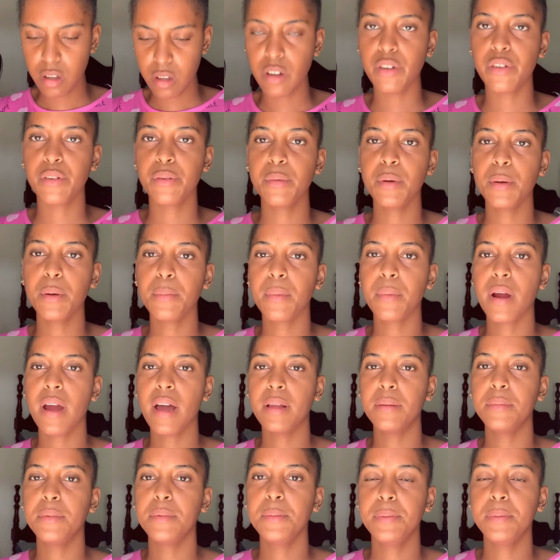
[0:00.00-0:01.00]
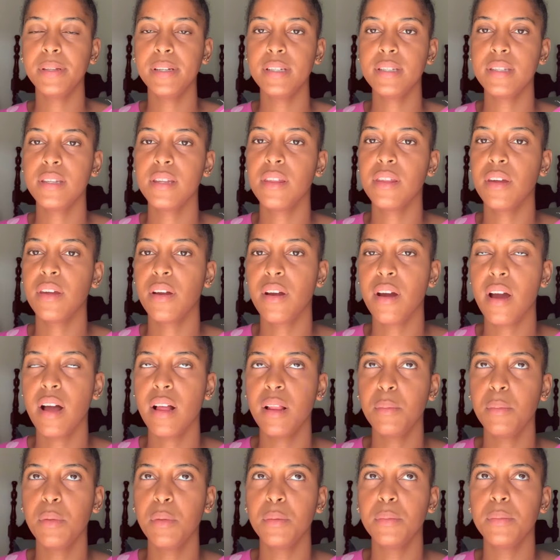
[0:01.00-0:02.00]
remember, I'll be placing their
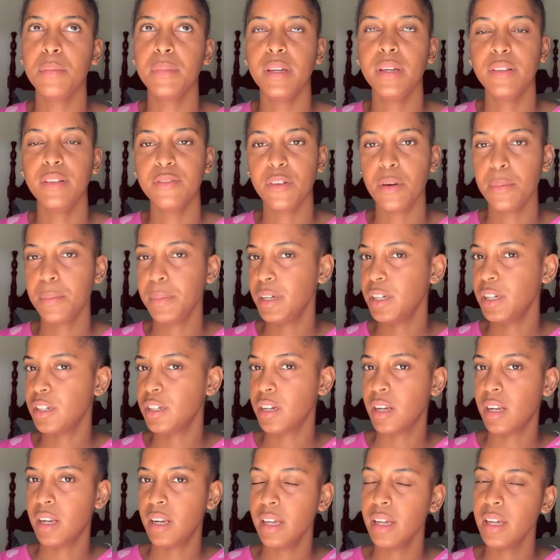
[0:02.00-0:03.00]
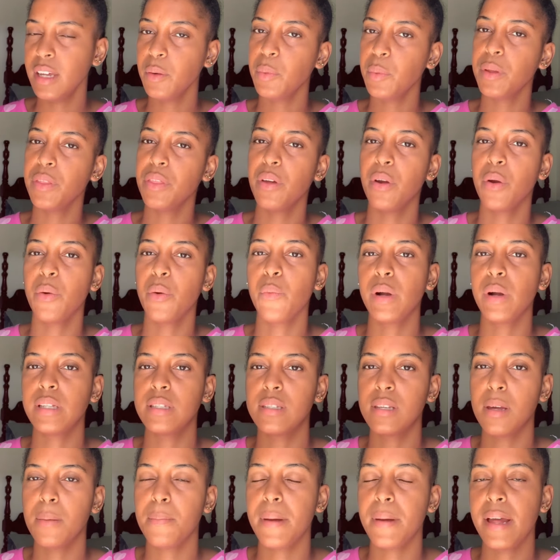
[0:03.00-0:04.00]
album information link with their
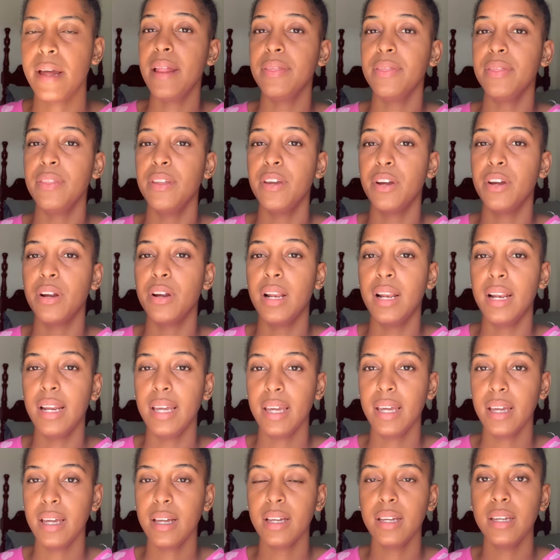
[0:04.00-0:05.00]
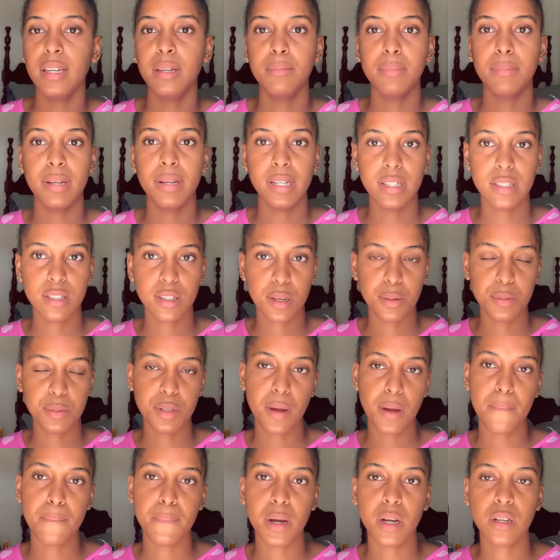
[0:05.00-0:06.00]
WhatsApp and their link in my
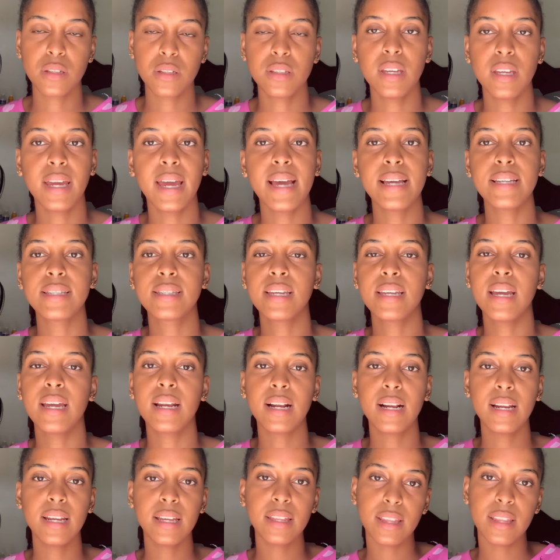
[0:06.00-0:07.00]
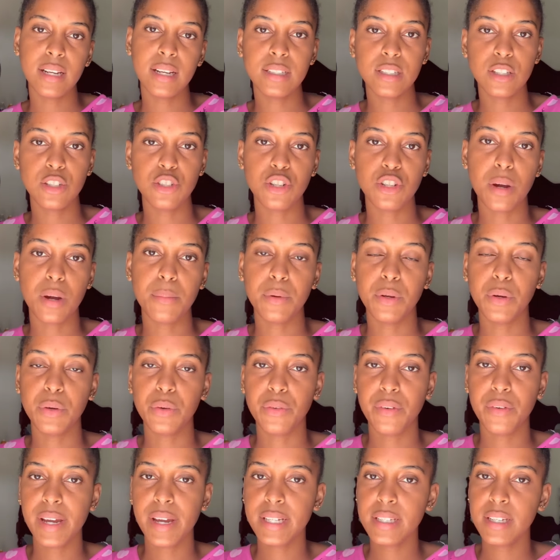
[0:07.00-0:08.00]
description box, so you guys can click the little drop down
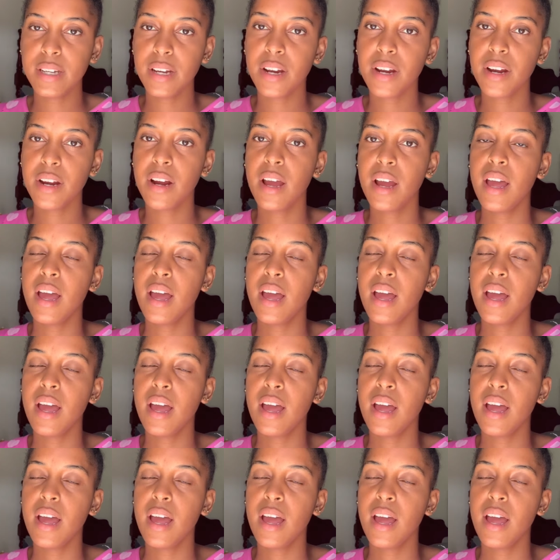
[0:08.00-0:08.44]
right here